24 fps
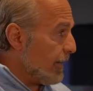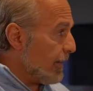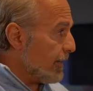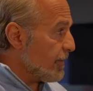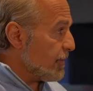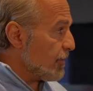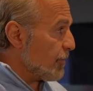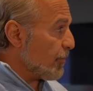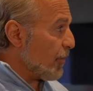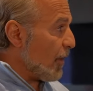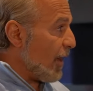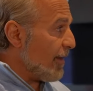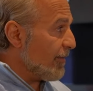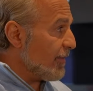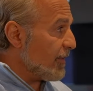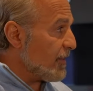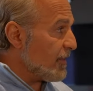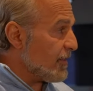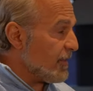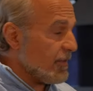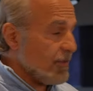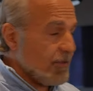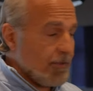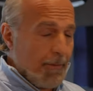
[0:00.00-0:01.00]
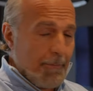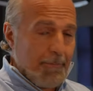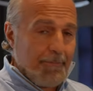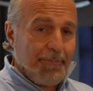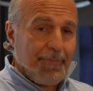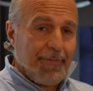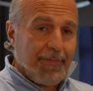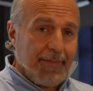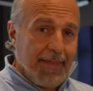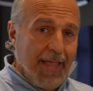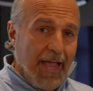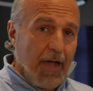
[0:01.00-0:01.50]
It's a private system.
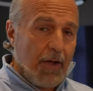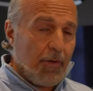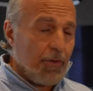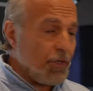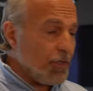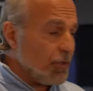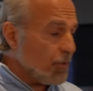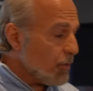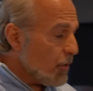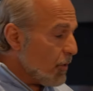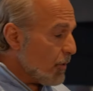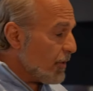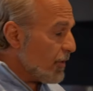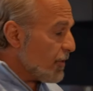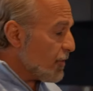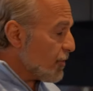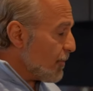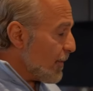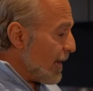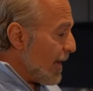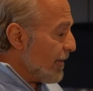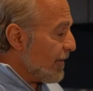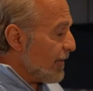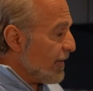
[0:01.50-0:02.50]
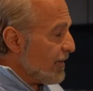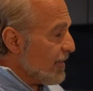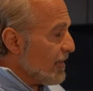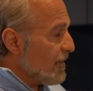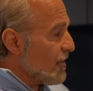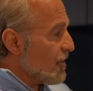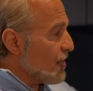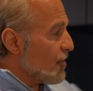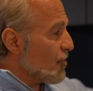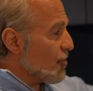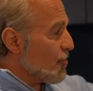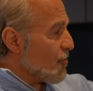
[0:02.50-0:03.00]
Now, you'll notice around here, and
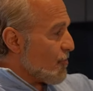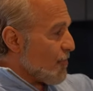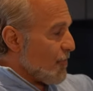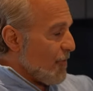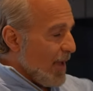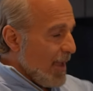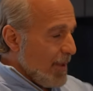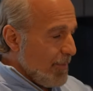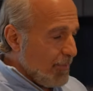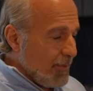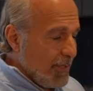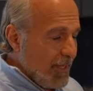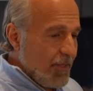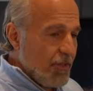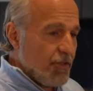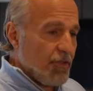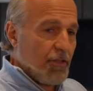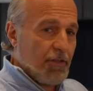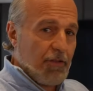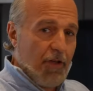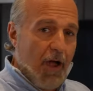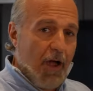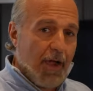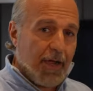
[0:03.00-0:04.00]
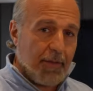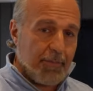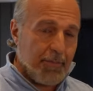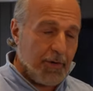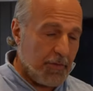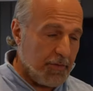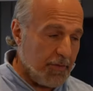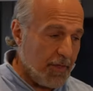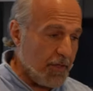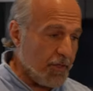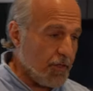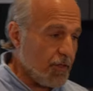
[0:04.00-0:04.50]
this is a great place to talk
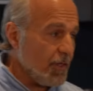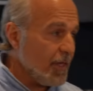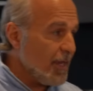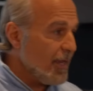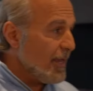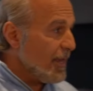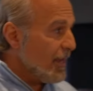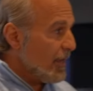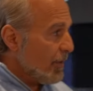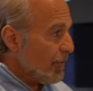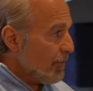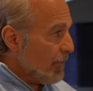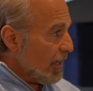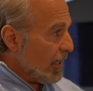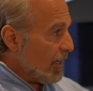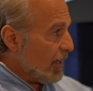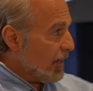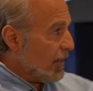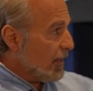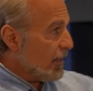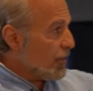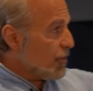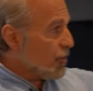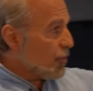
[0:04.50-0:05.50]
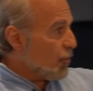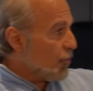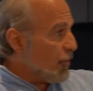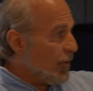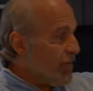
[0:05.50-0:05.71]
about this, because